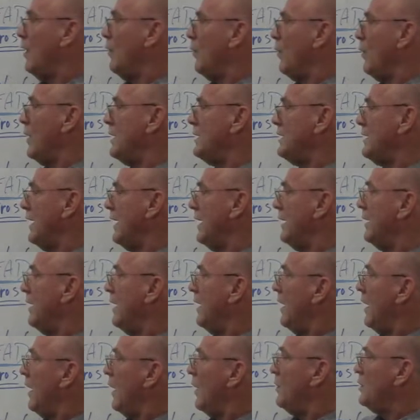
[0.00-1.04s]
where he said
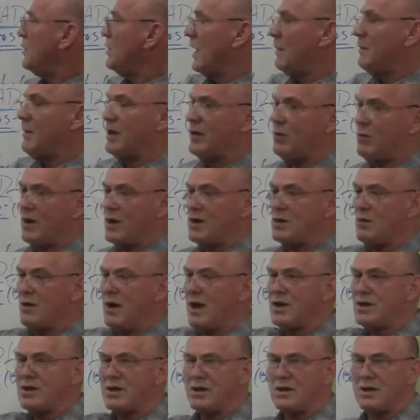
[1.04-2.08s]
he was talking about the
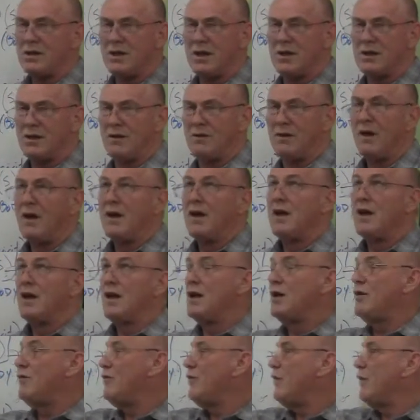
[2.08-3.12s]
resurrection. He says, if,
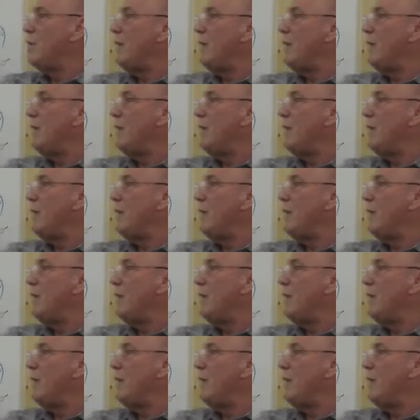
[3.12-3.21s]
if